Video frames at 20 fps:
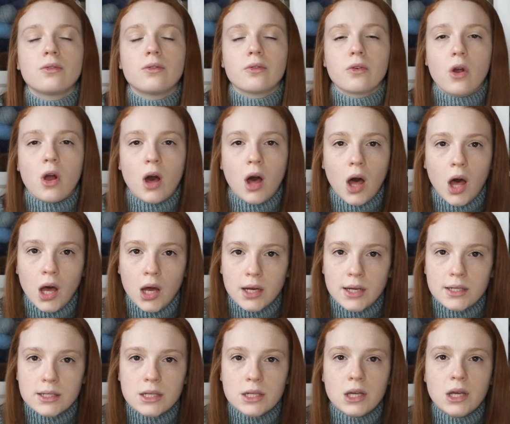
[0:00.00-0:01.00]

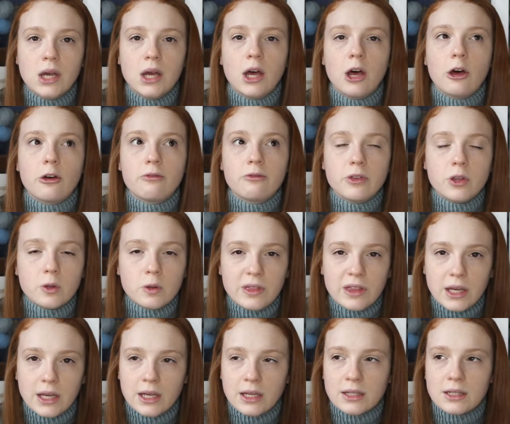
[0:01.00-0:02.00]
frogged a few
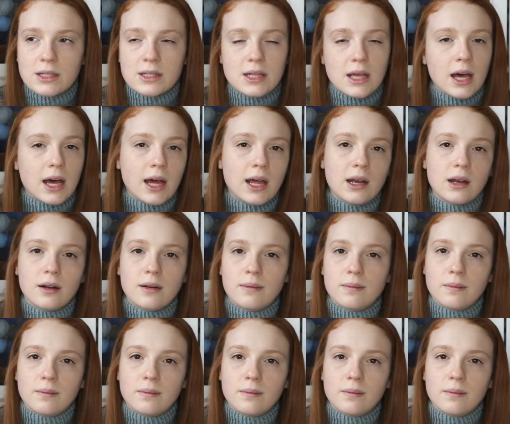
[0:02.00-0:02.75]
things that